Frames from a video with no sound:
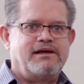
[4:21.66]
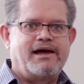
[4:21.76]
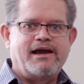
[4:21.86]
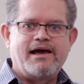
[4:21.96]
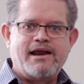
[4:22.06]

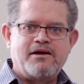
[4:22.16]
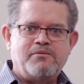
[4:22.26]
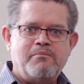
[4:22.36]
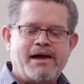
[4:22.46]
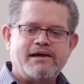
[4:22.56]
kind of got out
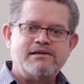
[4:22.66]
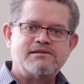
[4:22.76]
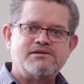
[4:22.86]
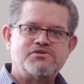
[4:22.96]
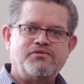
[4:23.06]
and back
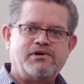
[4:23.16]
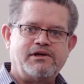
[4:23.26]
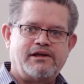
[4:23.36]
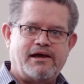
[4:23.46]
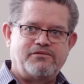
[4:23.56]
into
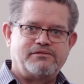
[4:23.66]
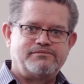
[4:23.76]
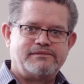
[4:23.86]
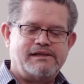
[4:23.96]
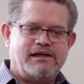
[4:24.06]
civilian life.
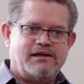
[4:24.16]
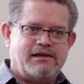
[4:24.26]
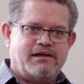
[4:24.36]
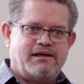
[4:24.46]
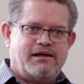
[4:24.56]

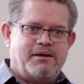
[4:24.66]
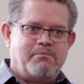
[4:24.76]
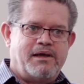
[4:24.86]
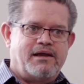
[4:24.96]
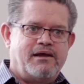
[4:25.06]

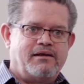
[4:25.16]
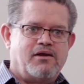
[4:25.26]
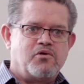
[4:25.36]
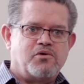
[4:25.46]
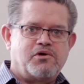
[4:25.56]
Met a
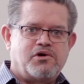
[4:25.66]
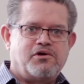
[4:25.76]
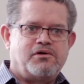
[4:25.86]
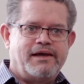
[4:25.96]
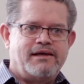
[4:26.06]
local
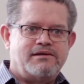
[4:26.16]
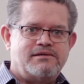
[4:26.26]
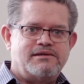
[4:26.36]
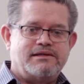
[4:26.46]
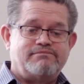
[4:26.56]
girl
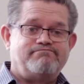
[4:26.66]
and